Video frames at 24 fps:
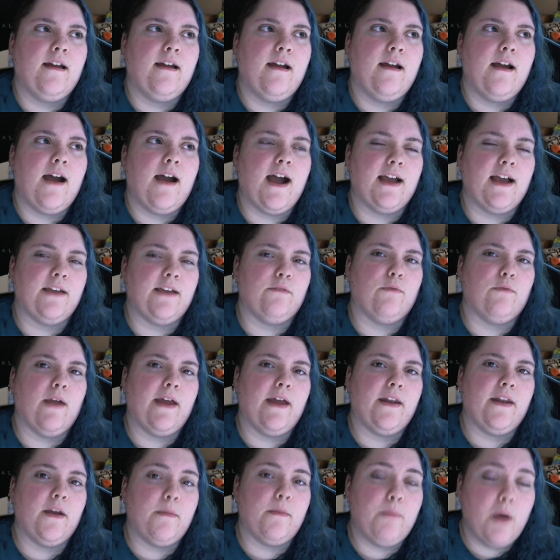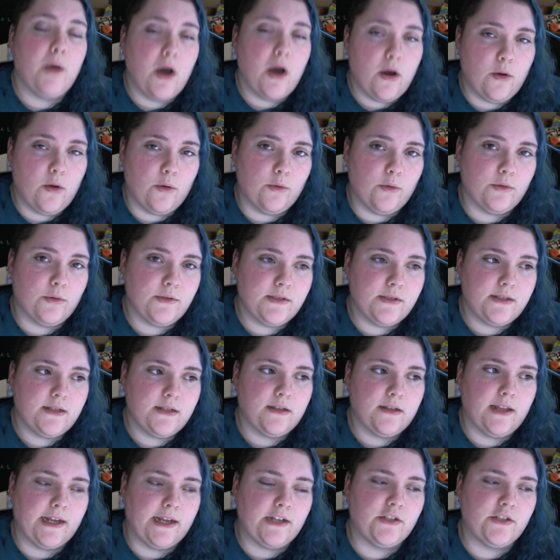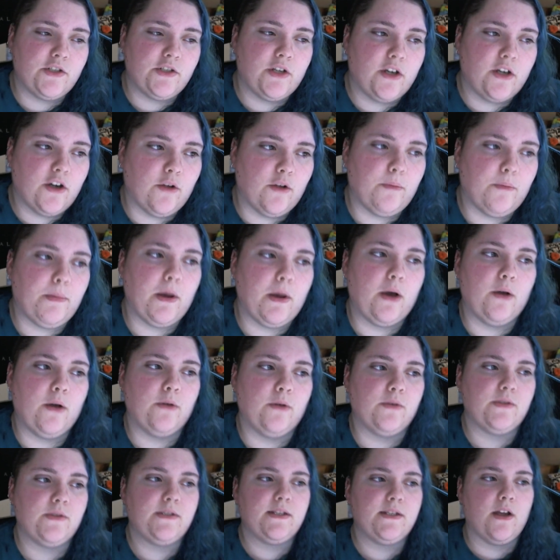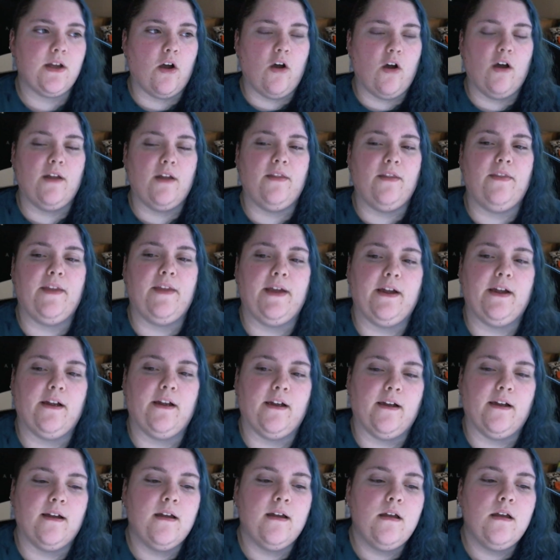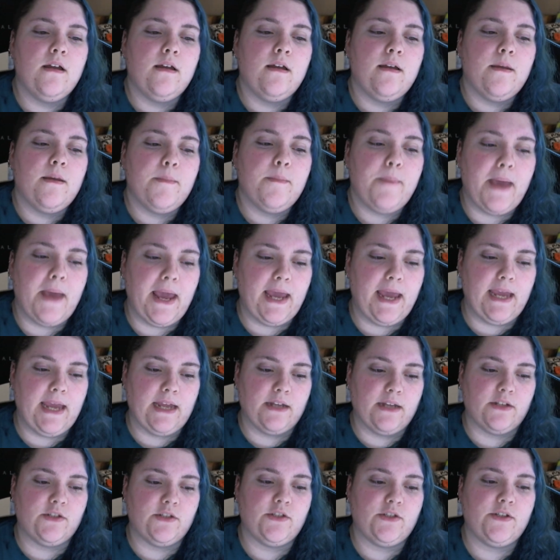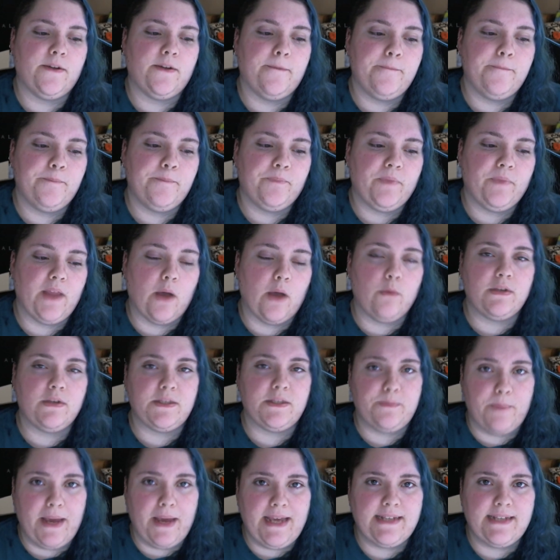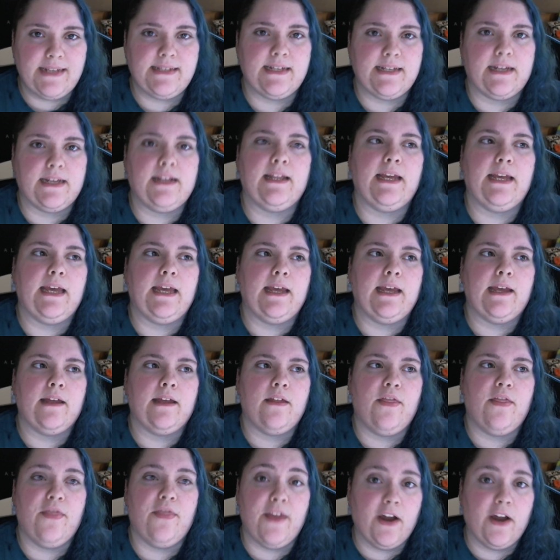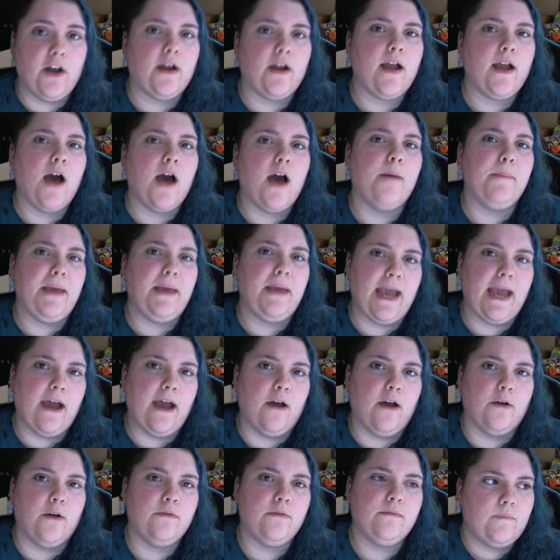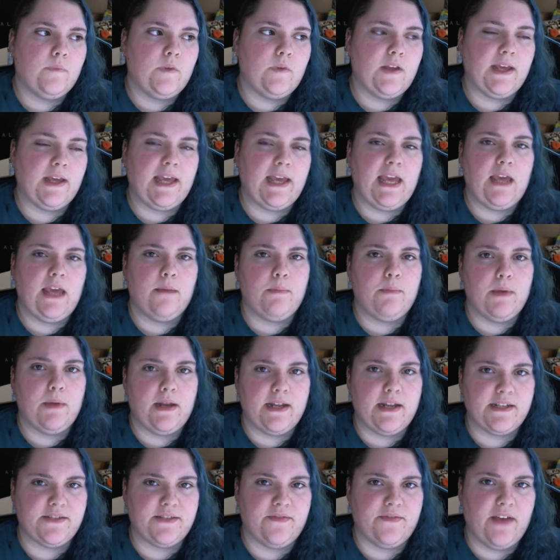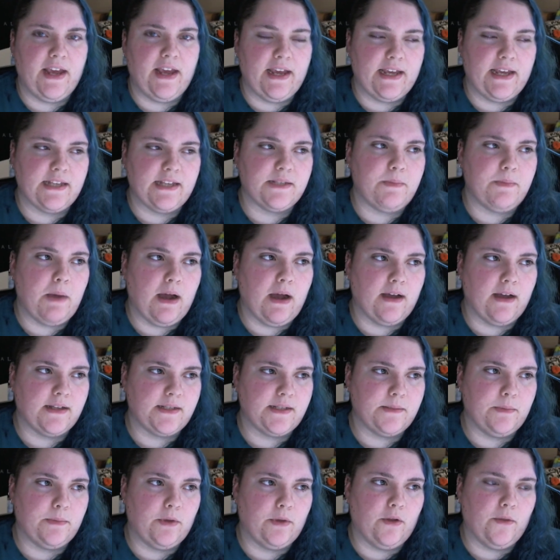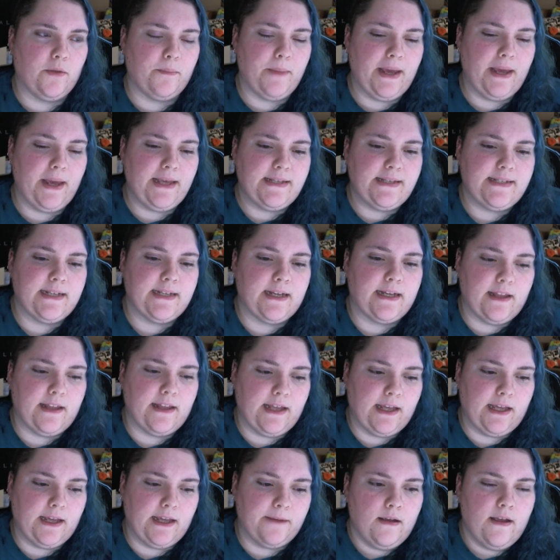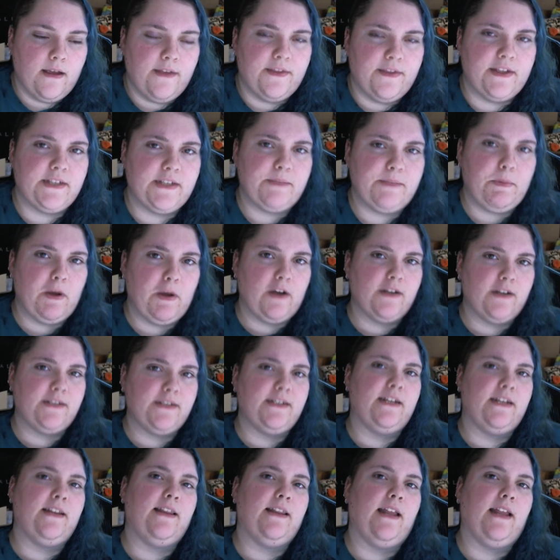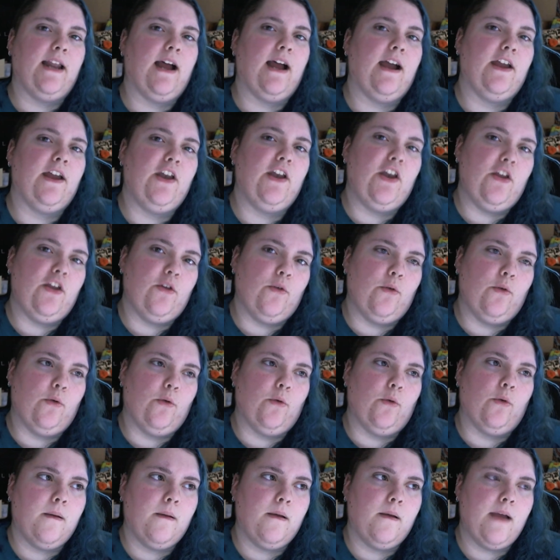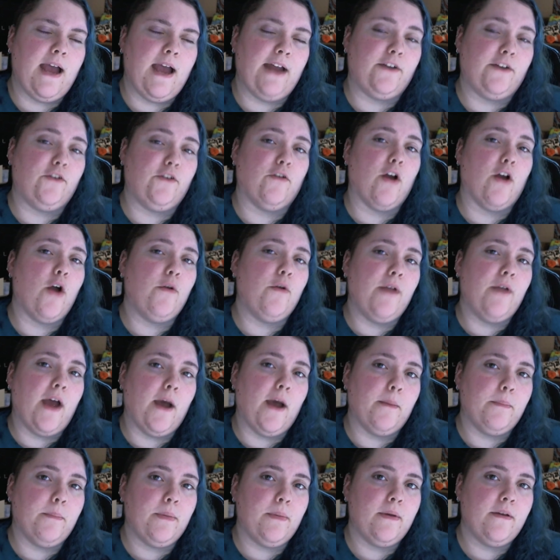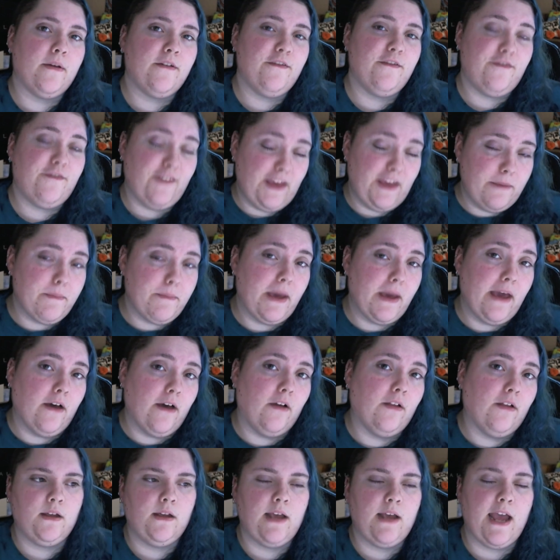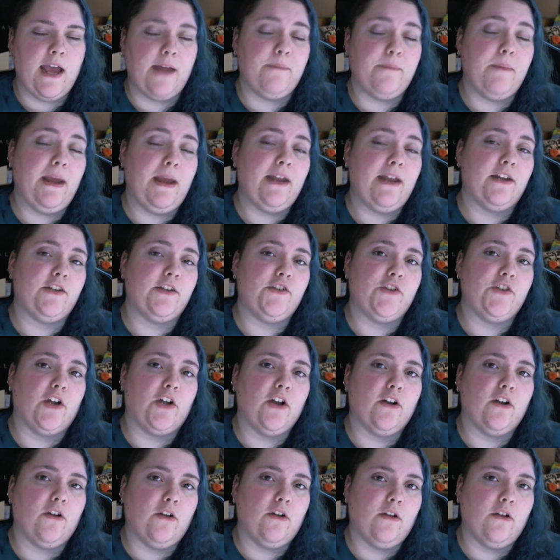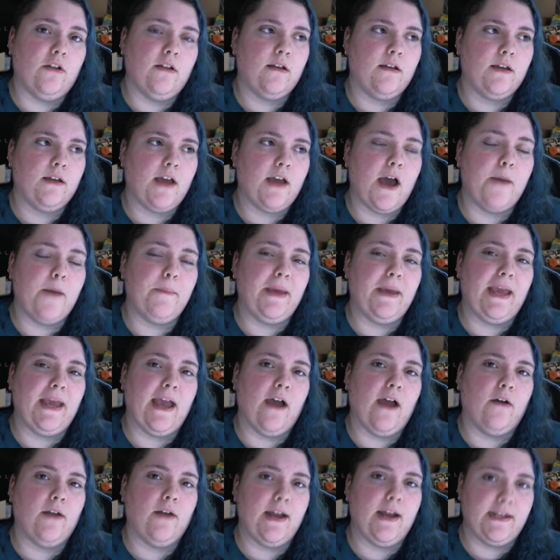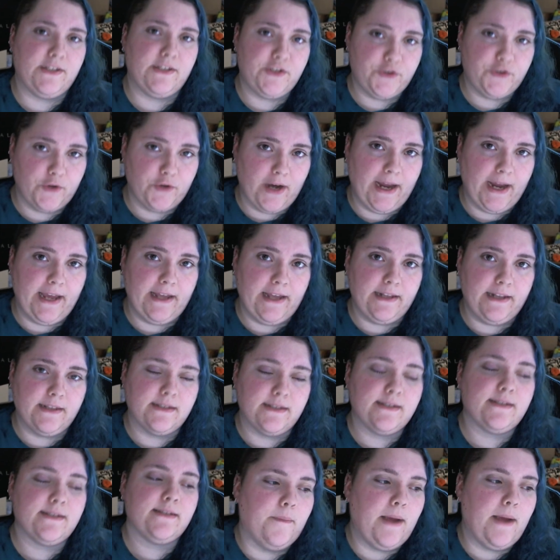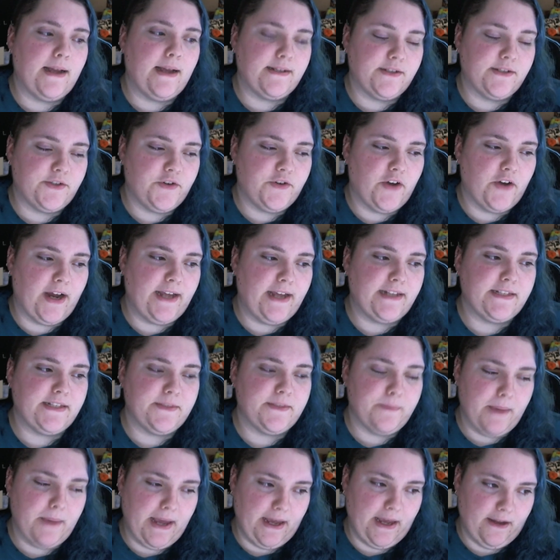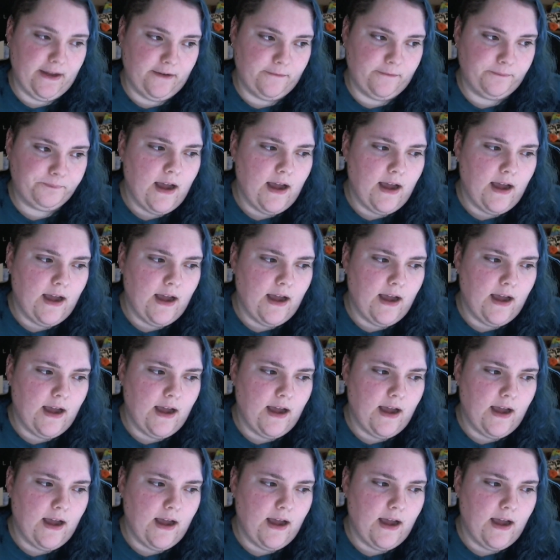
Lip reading: I read a post, a journal post on their page that was basically their coming out. To keep it as vague as possible, basically, this person that I knew had grown up female, had made a journal coming out as a trans man.